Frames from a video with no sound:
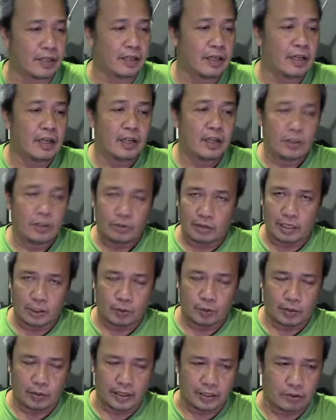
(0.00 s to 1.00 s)
so that's
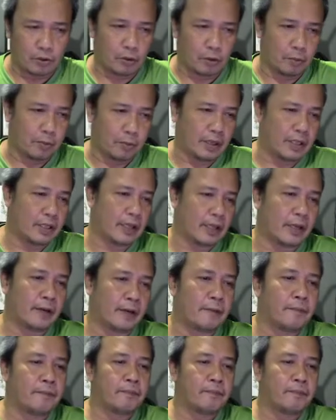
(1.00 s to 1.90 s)
why it's called mating.